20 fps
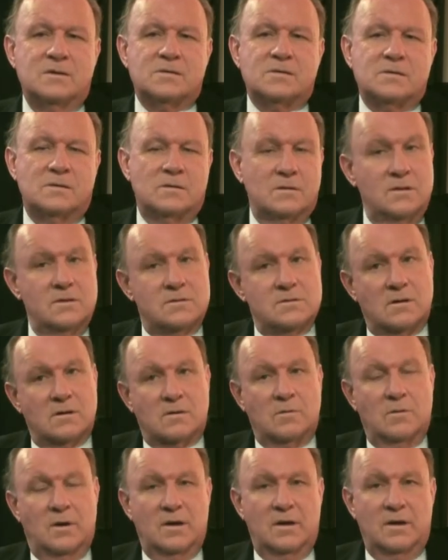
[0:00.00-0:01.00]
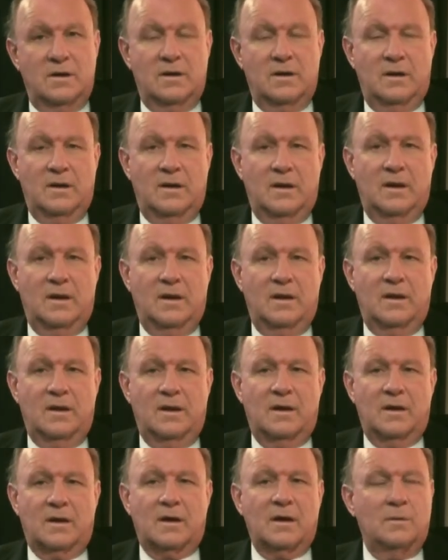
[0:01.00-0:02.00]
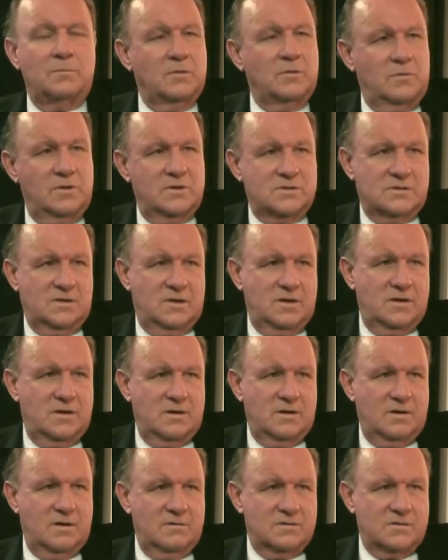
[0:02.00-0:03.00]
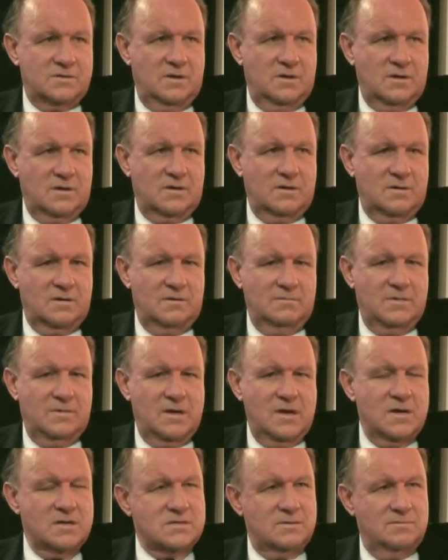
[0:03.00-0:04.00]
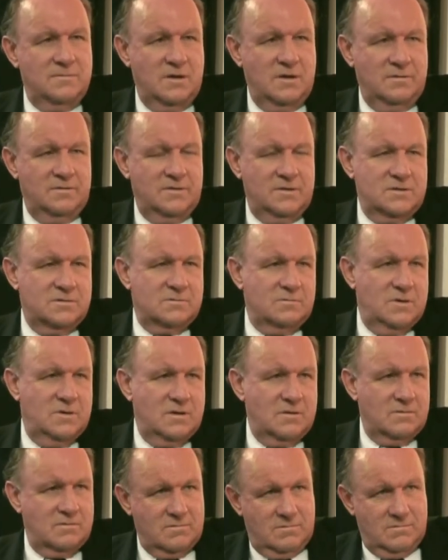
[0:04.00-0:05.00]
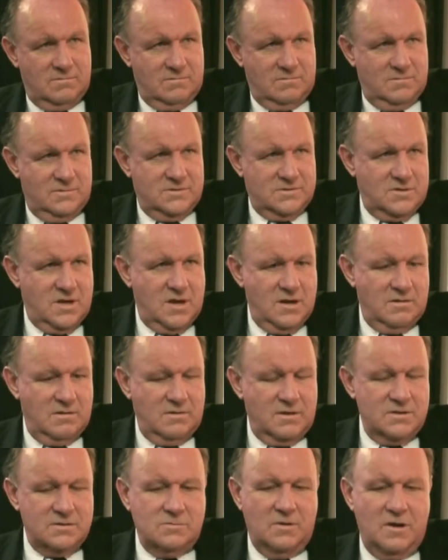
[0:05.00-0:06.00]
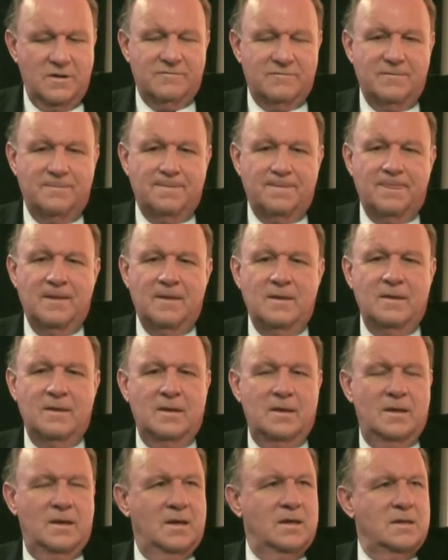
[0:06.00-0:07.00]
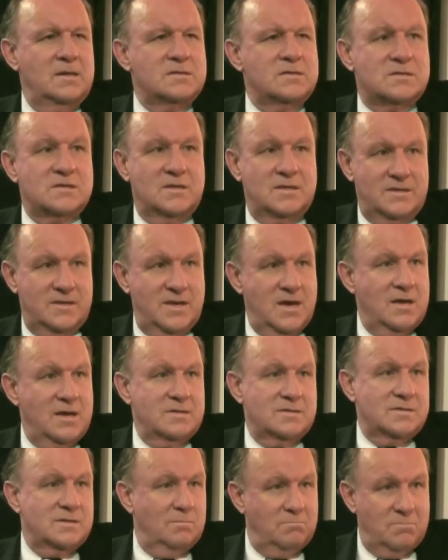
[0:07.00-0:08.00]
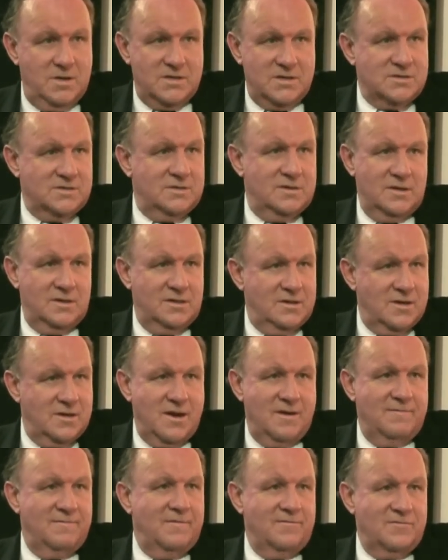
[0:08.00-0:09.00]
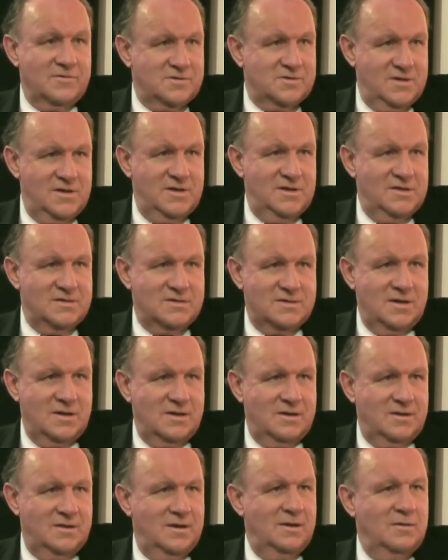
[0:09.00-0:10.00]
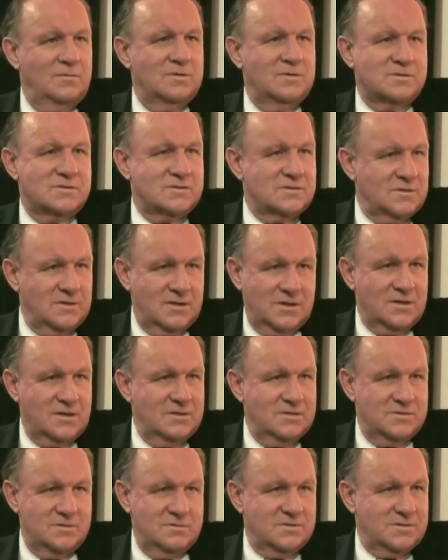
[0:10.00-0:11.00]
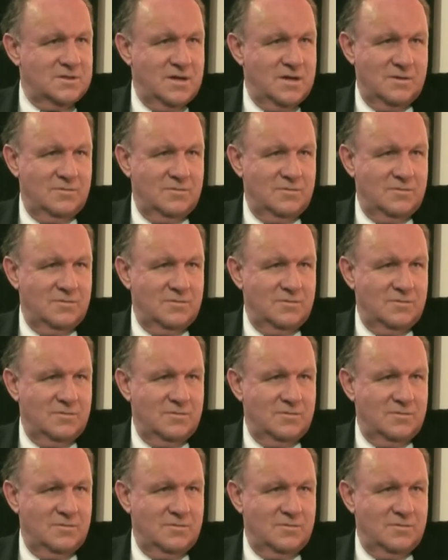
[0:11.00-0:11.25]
So he took one, and a couple of weeks later, I was talking to him and asked him how things went with scattering his wife. And he said, "That is the best thing that I've ever seen," he said. "It was slick as you said."